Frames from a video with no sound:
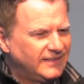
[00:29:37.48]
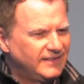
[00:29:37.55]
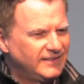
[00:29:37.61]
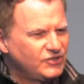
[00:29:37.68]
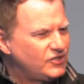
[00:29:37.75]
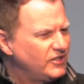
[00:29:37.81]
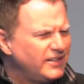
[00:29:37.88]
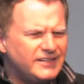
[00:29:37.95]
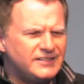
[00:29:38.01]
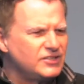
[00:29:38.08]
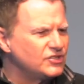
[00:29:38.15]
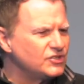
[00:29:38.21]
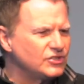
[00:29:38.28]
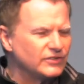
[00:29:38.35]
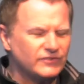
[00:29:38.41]
She didn't
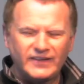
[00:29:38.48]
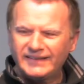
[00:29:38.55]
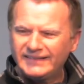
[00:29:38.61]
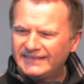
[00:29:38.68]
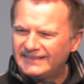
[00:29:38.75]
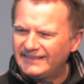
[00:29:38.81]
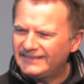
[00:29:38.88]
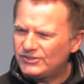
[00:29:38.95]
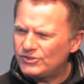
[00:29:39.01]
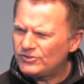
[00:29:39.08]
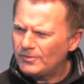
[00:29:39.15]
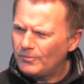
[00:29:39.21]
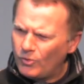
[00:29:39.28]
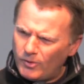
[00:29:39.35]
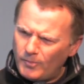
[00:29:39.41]
deserve anything. She was
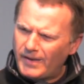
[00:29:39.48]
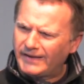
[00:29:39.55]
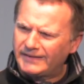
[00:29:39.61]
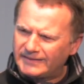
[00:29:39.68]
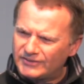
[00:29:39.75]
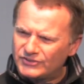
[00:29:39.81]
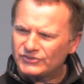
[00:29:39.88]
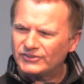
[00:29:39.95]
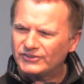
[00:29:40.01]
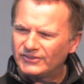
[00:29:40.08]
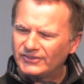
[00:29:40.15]
a Moabitess.